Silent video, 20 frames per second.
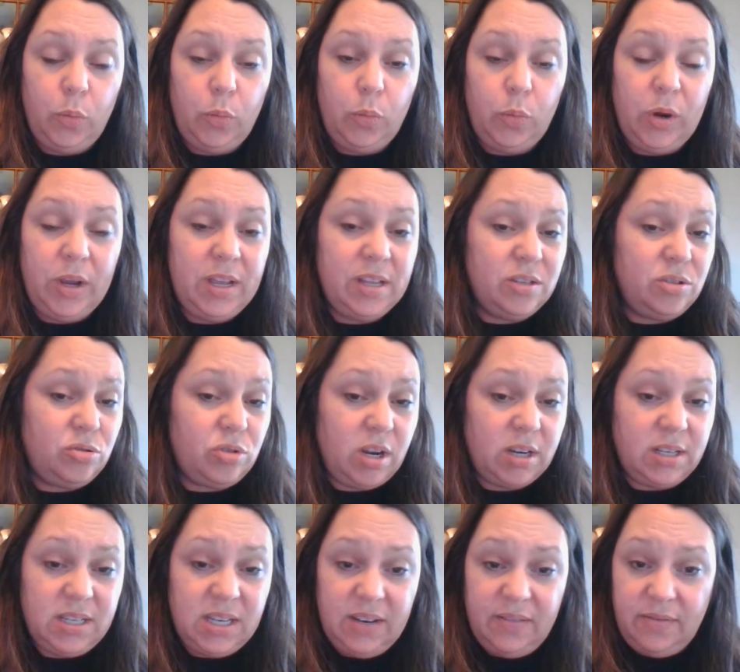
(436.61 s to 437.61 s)

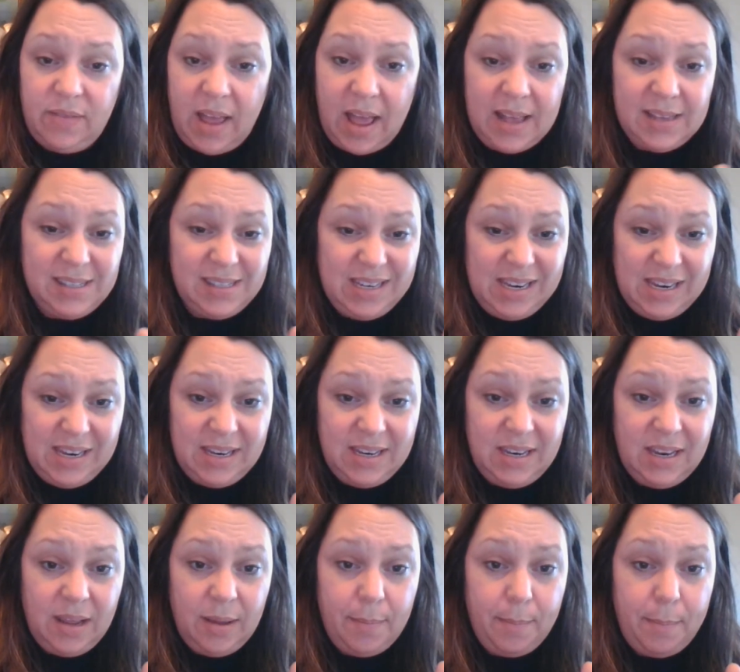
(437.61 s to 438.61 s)
reconstruct it as needed,
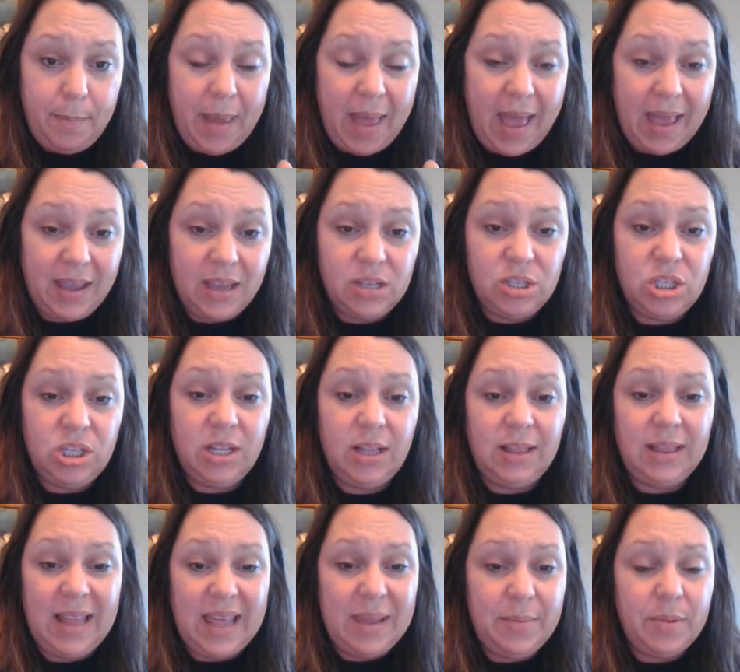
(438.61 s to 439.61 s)
package it,
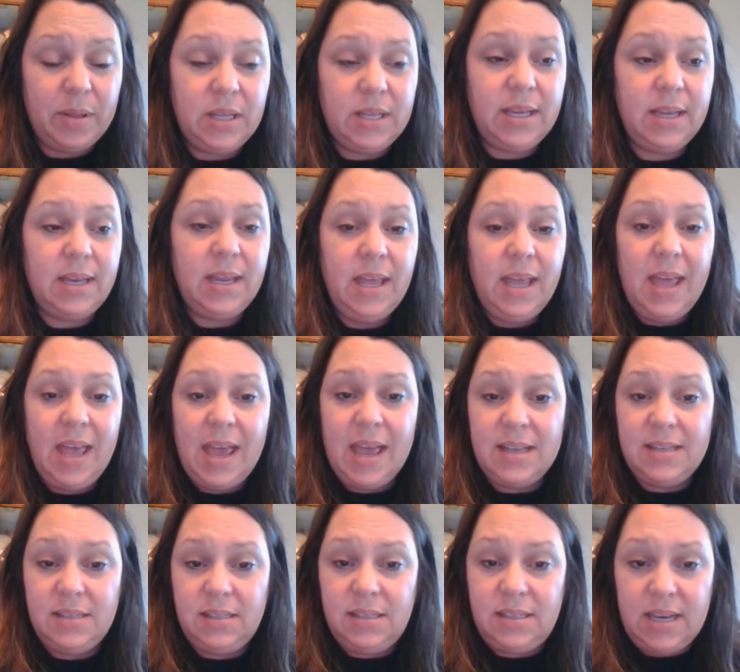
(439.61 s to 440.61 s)
label it,
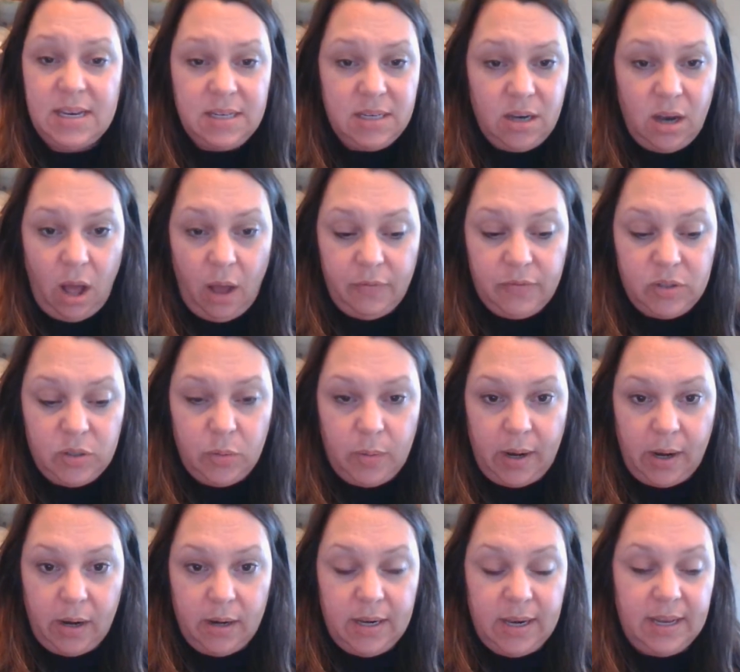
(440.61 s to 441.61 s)
and send it off to
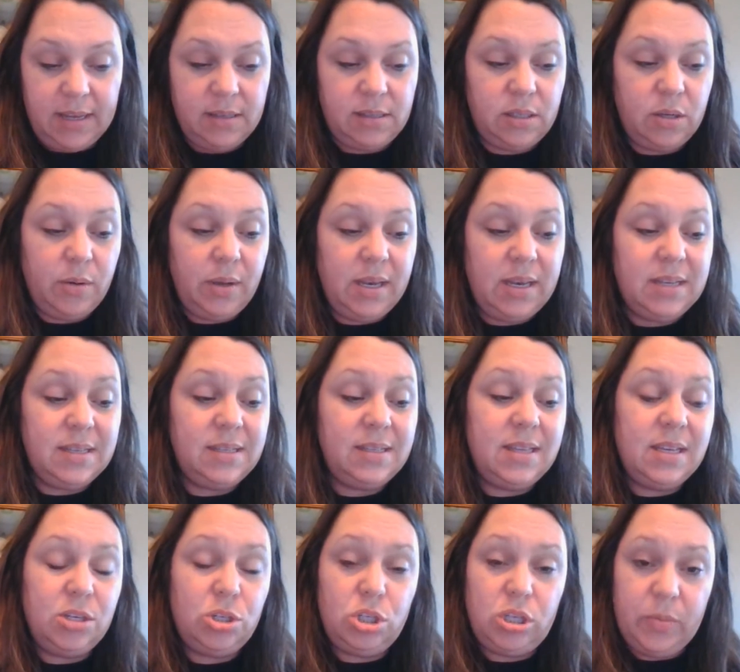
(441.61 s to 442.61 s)
where it needs. So it is
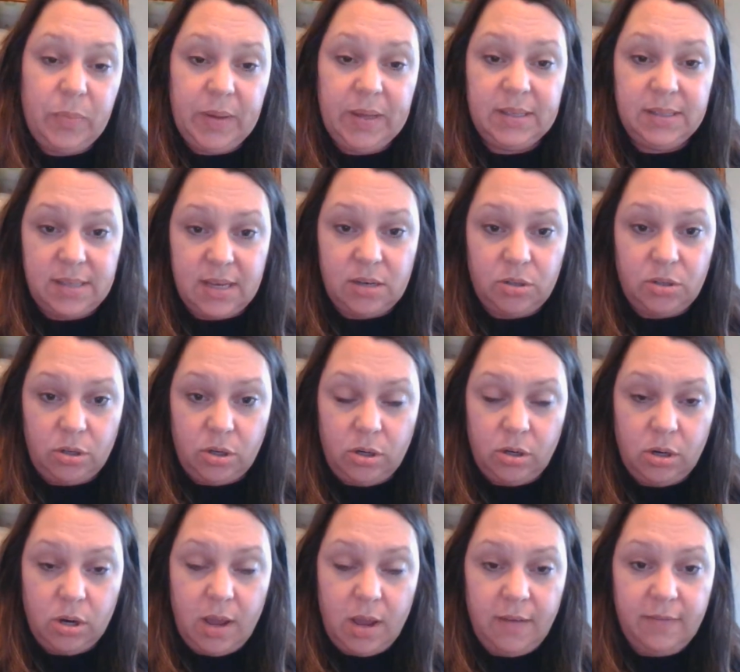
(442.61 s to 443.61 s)
the shipping center
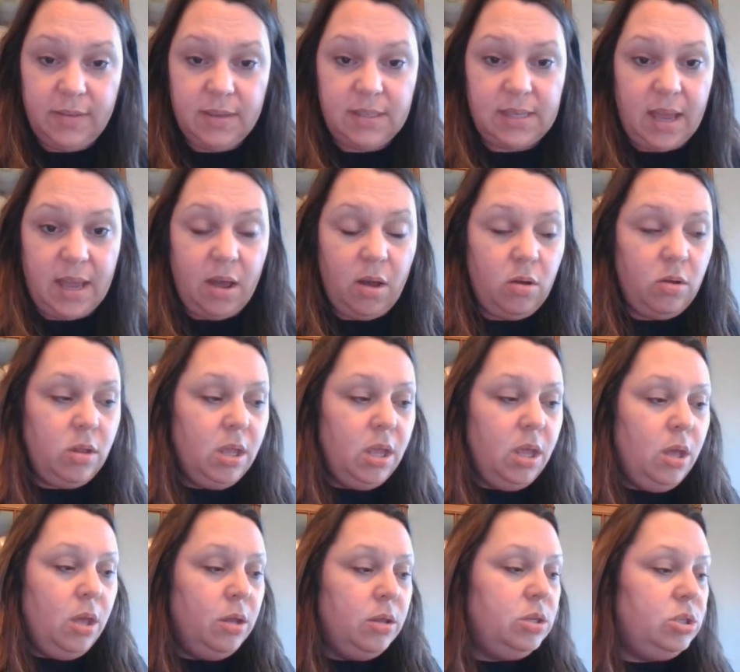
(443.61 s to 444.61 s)
of the cell.
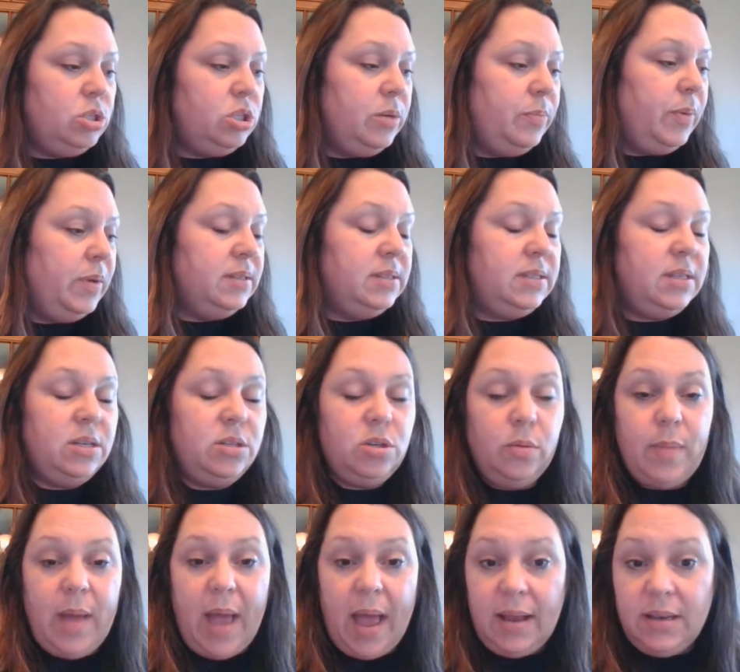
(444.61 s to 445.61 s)
The shipping center
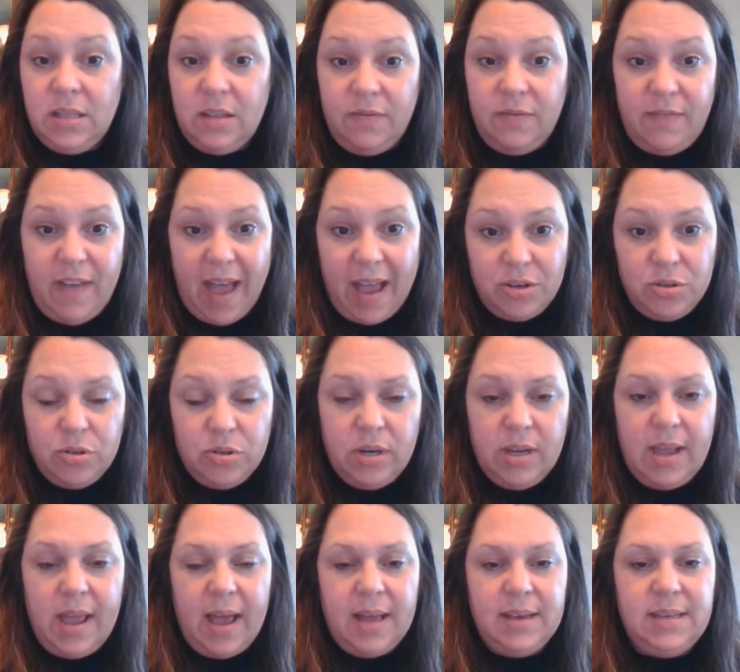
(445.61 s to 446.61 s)
back to the
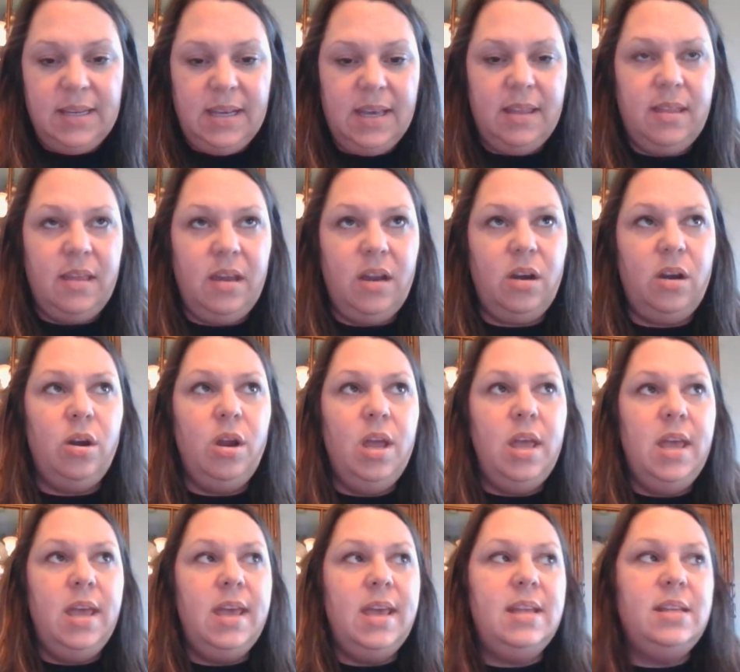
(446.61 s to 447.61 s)
factory idea there.
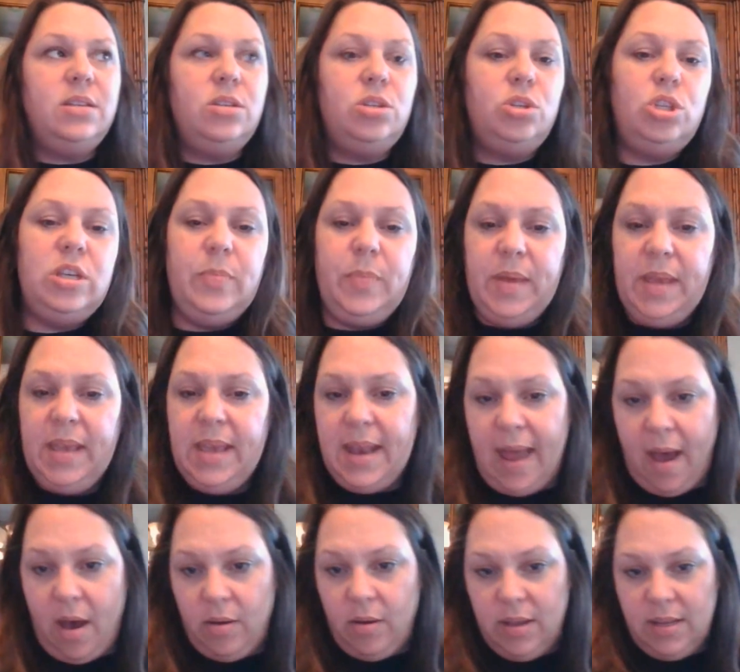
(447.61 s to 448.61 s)
It's shipping it
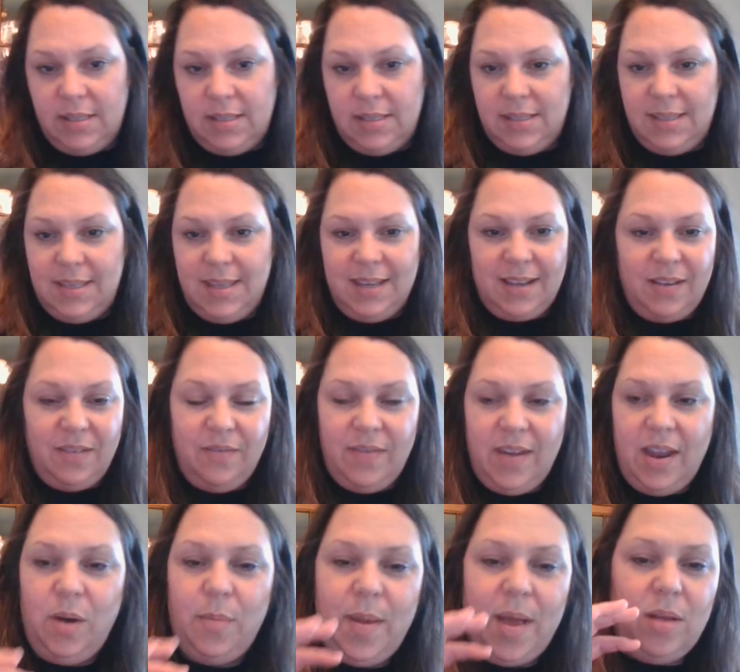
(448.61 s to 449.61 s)
out. It's the
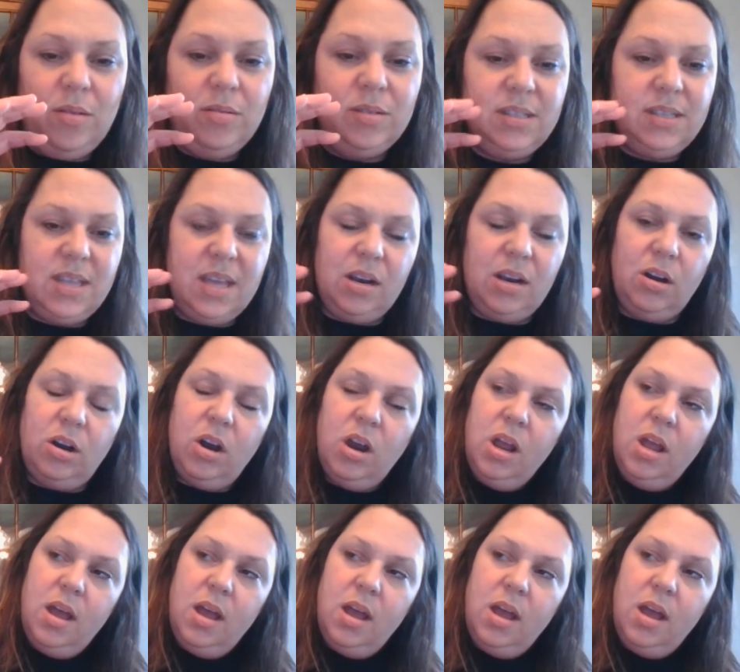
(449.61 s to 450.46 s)
conveyor belts that are,